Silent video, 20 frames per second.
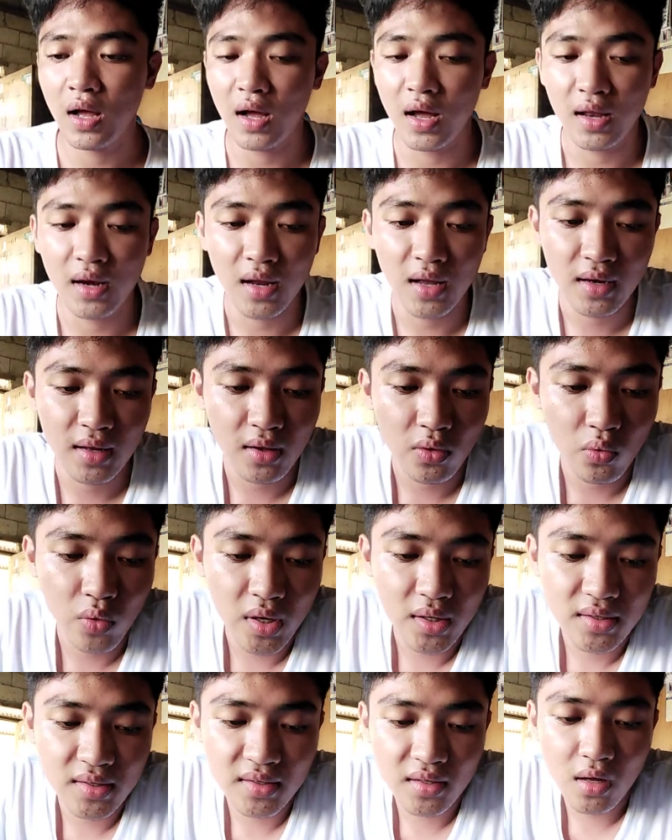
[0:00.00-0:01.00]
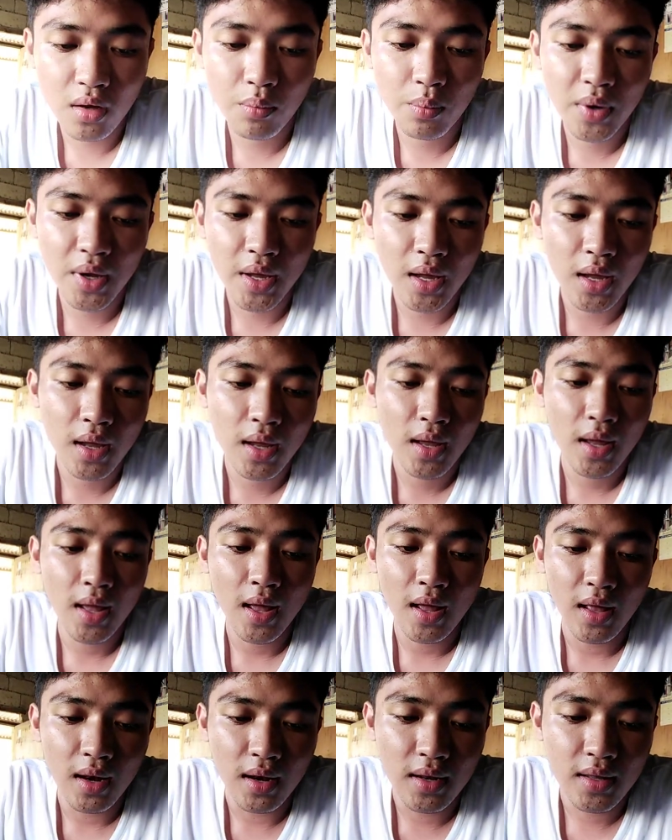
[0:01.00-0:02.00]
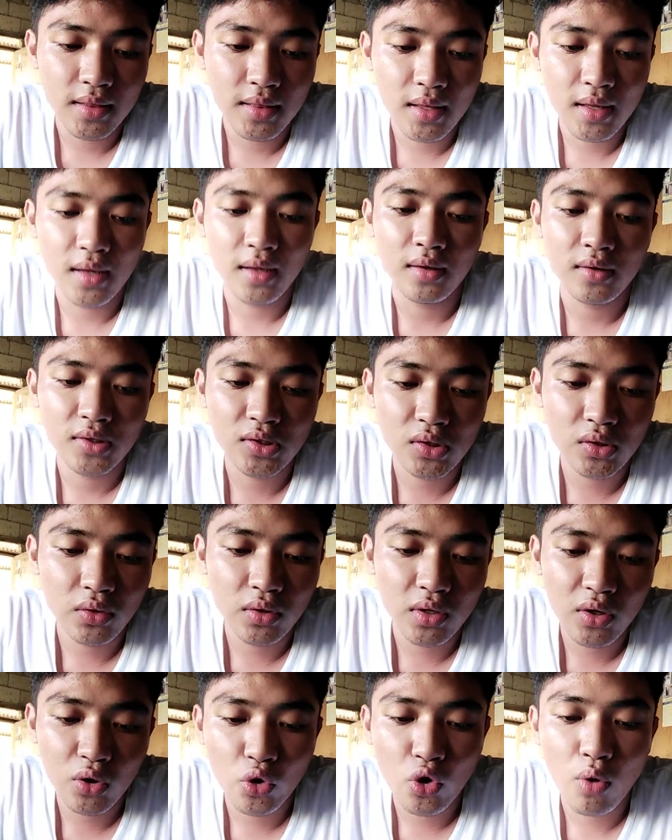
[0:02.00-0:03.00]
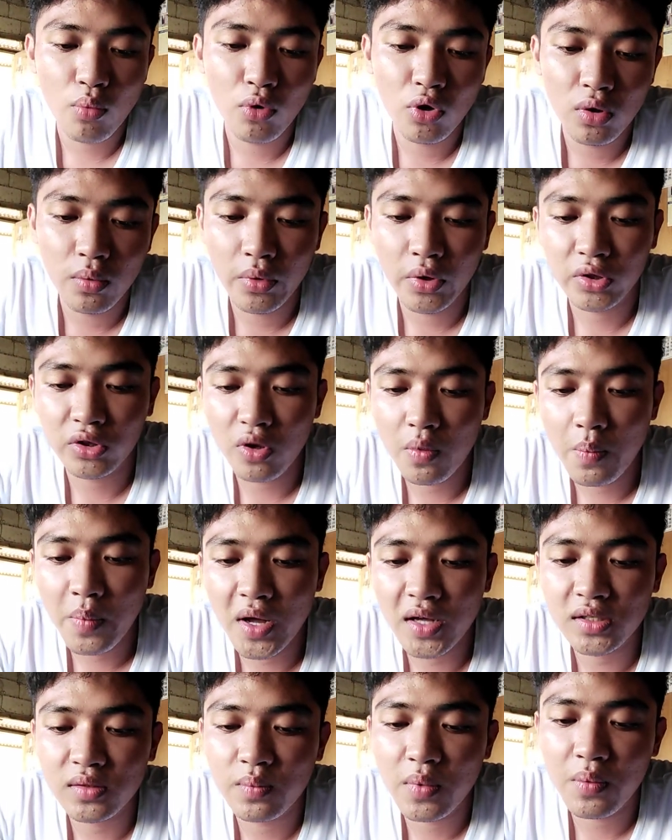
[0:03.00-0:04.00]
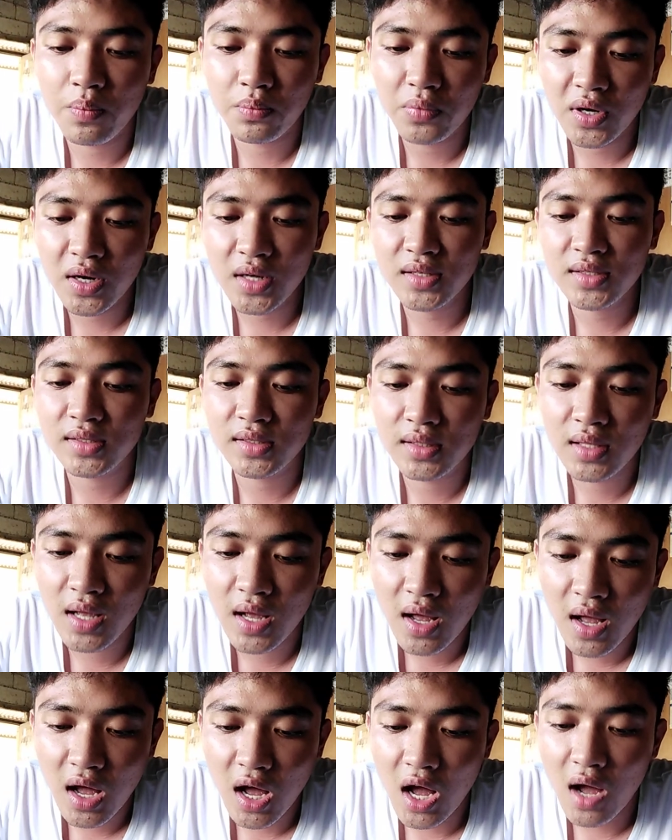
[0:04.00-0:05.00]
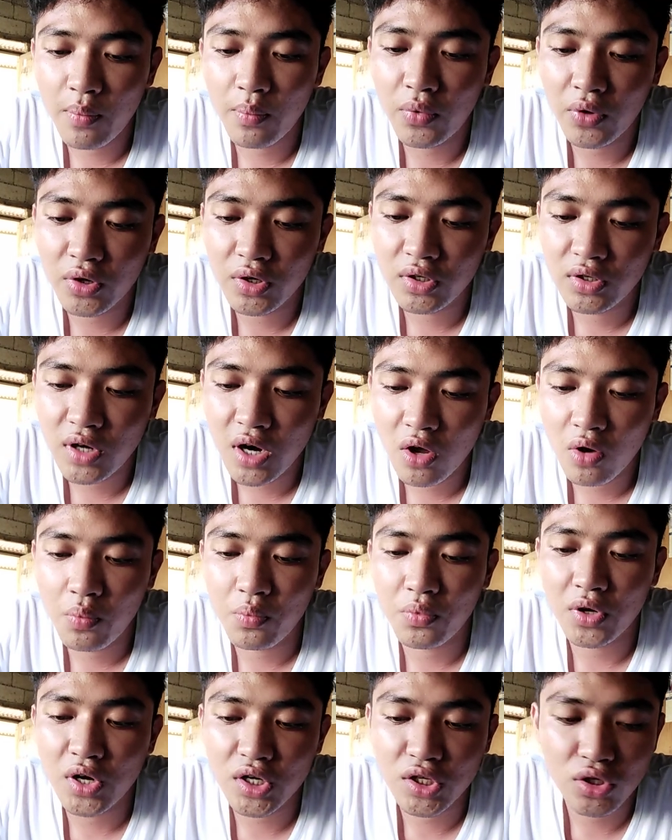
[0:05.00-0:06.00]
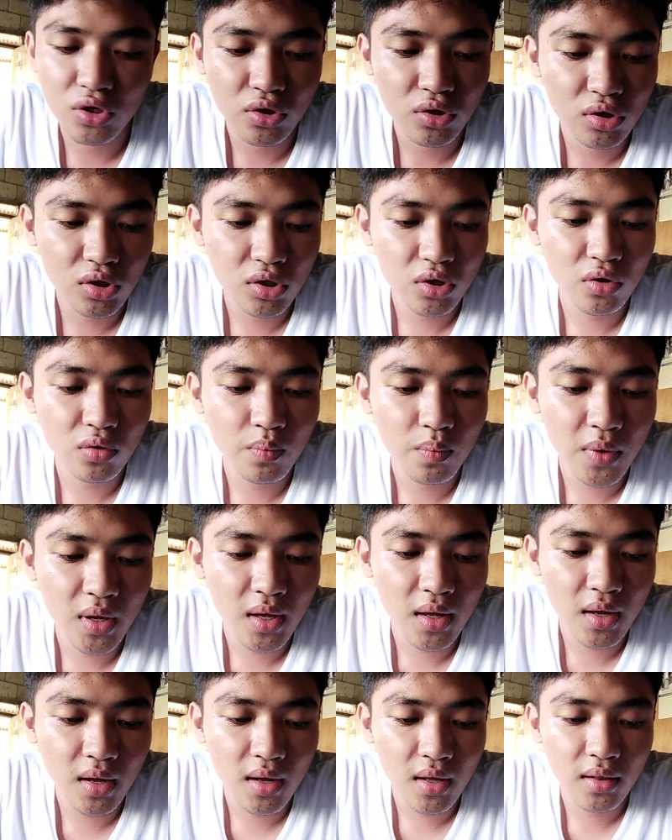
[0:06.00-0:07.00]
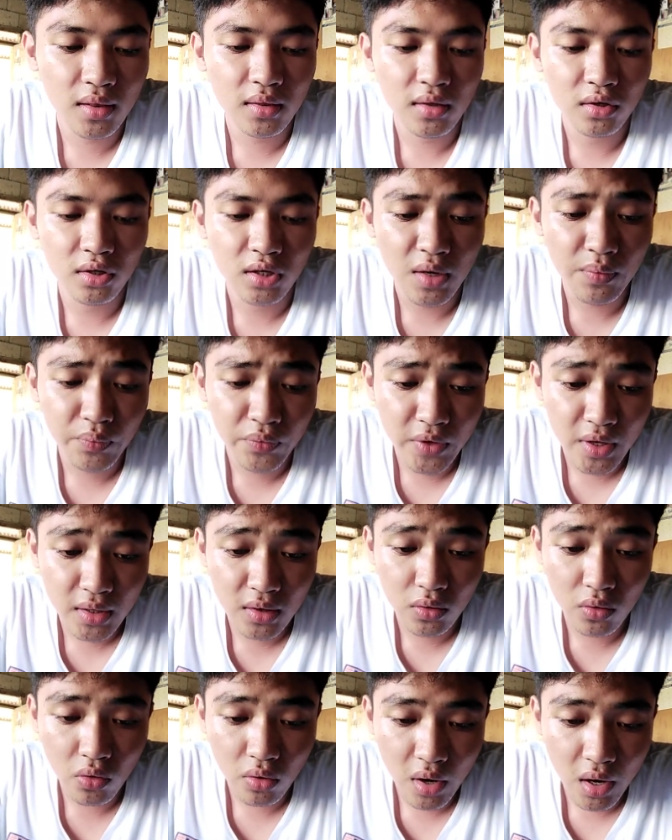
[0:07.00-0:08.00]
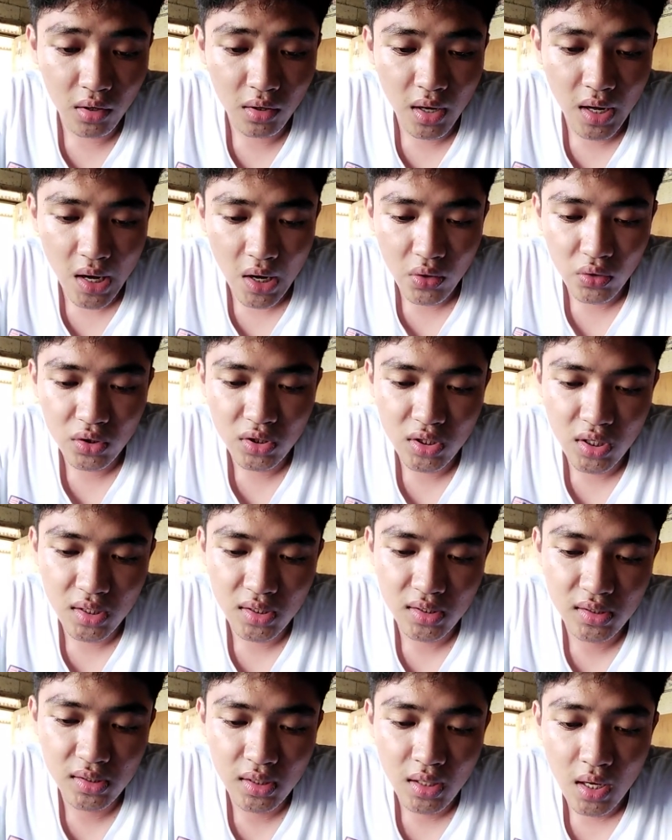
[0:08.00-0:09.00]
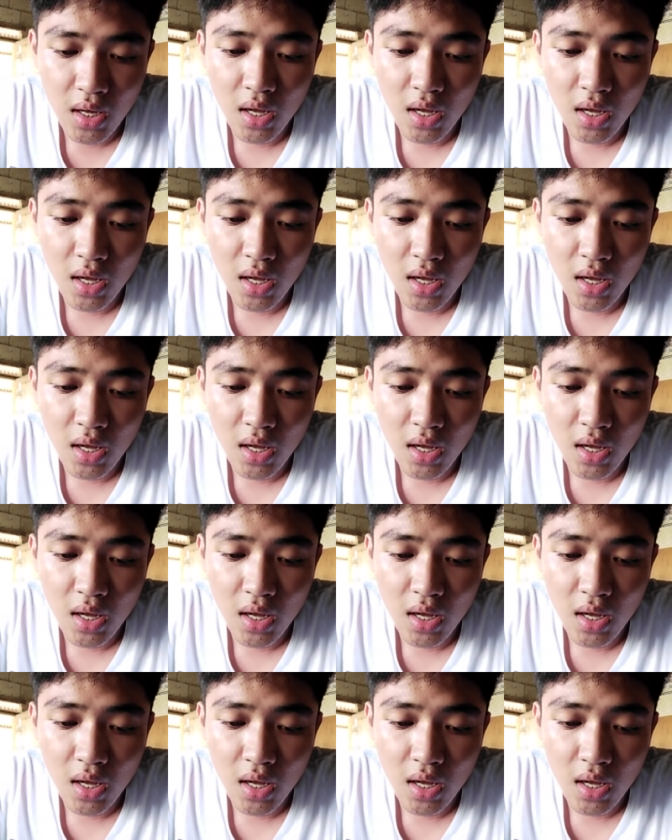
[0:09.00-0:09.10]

an adequate stability. So the double bottom must be pressed up, or dry operation should be interrupted to carry out checks